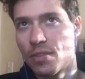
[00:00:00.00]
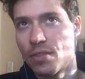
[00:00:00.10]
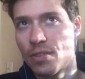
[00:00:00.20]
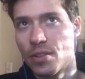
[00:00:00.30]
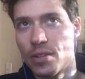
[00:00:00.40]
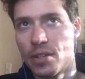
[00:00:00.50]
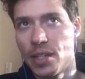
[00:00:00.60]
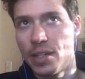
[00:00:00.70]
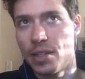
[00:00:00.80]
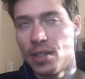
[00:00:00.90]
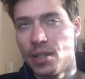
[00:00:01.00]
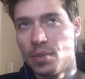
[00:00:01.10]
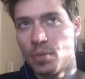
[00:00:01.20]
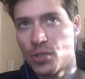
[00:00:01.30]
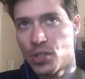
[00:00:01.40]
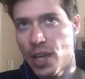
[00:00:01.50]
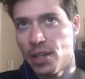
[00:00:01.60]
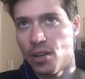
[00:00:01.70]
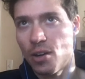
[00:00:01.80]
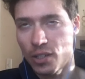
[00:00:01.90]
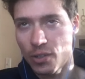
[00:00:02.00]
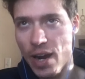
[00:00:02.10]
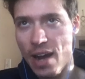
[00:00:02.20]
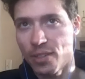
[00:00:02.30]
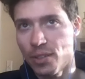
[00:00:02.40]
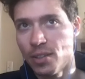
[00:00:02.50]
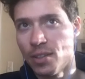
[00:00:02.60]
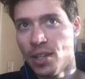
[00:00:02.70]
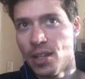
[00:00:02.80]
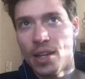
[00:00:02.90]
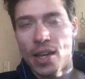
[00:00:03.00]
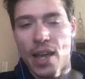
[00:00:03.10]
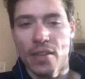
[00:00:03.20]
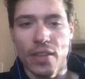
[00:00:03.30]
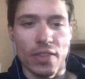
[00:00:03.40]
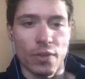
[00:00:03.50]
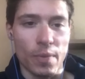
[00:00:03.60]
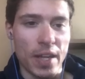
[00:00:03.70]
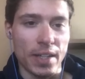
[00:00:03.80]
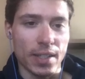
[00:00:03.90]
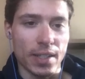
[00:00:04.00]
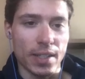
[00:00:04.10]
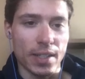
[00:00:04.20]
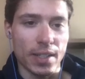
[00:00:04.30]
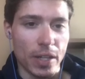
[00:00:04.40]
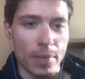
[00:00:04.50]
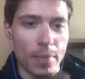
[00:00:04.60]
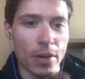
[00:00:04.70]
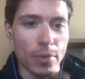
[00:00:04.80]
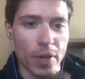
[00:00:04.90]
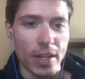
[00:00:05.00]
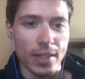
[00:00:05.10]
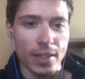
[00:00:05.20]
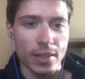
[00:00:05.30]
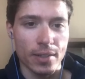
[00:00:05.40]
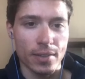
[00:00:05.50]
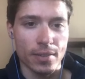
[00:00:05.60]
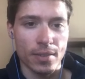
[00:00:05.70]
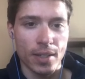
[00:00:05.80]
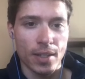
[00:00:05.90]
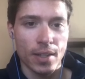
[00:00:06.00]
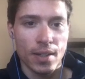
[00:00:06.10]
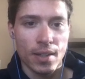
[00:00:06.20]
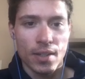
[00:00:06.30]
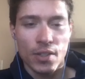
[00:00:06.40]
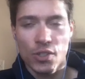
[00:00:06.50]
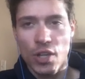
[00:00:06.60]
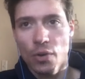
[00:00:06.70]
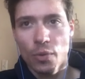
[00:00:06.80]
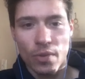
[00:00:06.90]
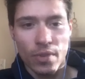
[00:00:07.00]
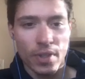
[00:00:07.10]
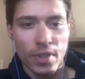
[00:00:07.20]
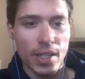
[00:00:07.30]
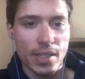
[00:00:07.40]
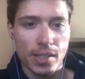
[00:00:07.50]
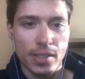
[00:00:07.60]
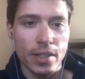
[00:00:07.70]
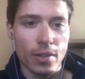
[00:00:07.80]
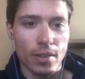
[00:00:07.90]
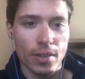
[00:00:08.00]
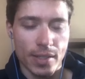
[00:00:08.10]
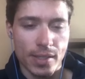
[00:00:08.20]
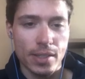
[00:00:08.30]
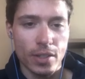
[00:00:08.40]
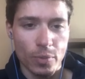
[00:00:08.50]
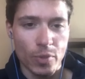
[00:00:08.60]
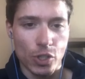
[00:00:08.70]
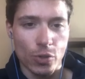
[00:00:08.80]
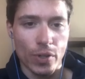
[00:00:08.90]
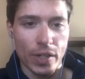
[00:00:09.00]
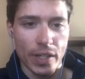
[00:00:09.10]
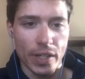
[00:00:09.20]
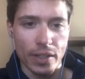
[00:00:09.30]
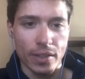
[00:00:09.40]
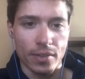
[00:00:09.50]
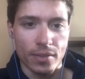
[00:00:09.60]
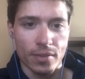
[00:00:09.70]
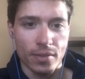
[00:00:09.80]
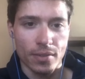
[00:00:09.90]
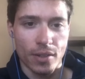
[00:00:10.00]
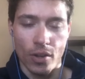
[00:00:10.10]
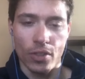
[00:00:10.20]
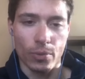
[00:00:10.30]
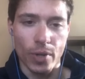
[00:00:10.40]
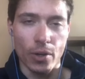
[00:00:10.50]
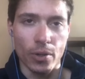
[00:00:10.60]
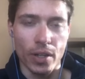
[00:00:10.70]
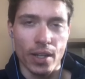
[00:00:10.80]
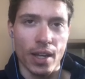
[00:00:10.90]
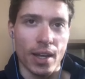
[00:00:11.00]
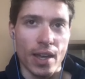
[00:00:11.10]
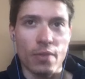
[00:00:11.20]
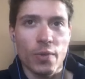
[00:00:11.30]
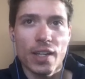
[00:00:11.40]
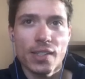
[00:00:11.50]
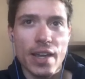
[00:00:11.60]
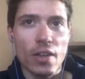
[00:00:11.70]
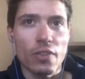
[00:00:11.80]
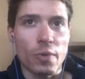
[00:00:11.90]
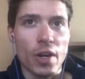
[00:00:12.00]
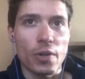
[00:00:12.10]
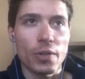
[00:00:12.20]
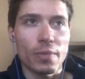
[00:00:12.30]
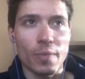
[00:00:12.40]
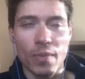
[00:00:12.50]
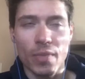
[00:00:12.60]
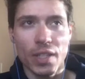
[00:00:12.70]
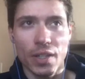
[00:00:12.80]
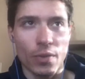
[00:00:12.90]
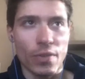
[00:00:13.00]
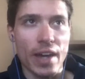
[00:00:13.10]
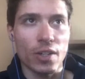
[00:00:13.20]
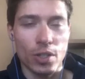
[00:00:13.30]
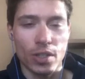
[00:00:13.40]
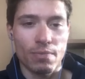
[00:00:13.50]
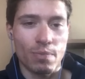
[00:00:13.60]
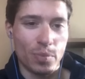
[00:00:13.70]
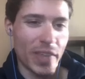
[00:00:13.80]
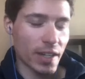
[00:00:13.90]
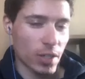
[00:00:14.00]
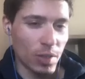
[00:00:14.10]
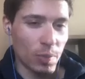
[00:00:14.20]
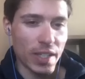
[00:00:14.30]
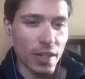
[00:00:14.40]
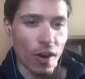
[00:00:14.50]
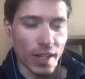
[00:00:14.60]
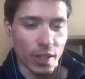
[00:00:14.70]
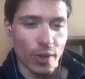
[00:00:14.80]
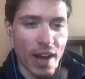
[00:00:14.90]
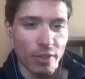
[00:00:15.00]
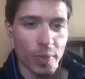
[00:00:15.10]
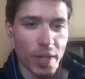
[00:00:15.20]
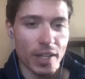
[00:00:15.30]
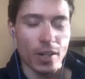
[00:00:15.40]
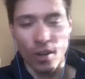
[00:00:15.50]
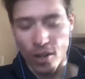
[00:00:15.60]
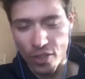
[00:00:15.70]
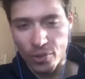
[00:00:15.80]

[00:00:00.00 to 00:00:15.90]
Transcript: 30% on gravel, and then the remaining time would be on a mountain bike. So it's still majority on the road. And when I say on the road, that could be on a gravel bike on the